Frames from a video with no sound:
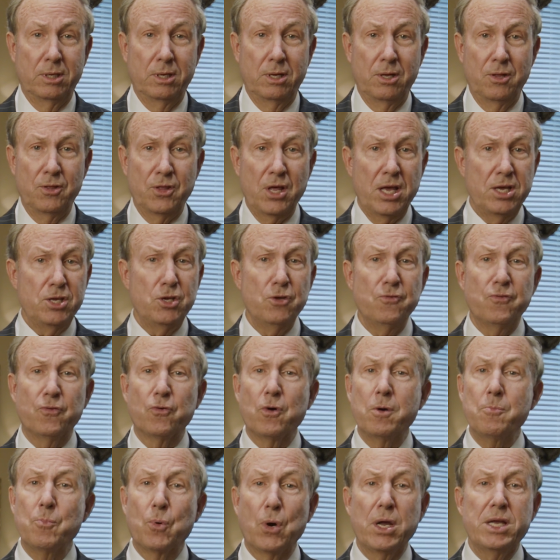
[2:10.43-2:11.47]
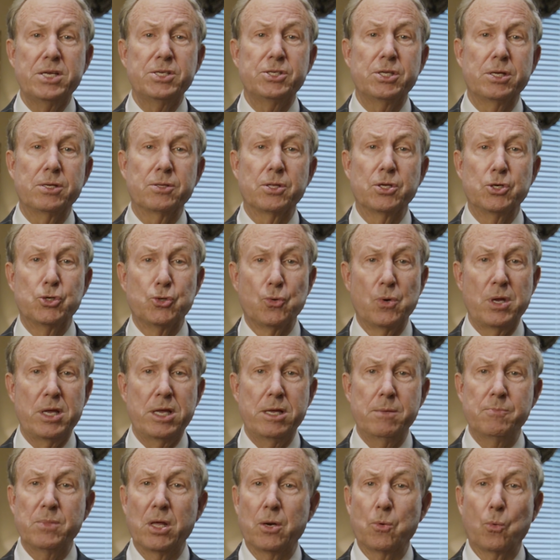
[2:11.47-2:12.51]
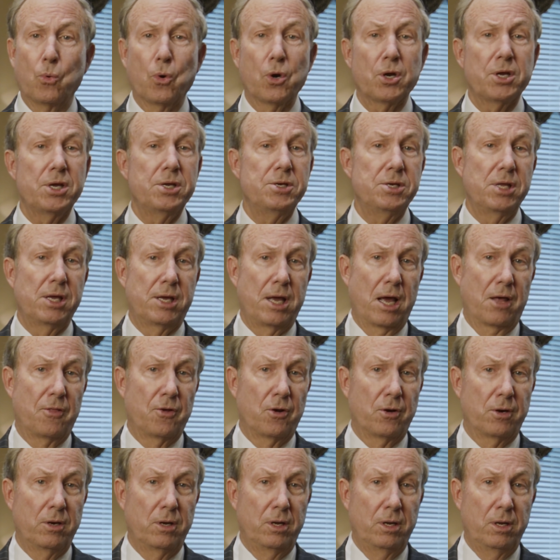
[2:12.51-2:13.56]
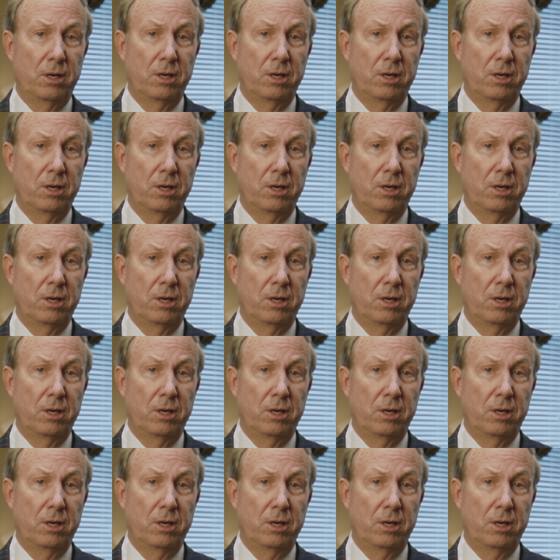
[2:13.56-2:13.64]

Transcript: Thank you for embracing the dream that working together,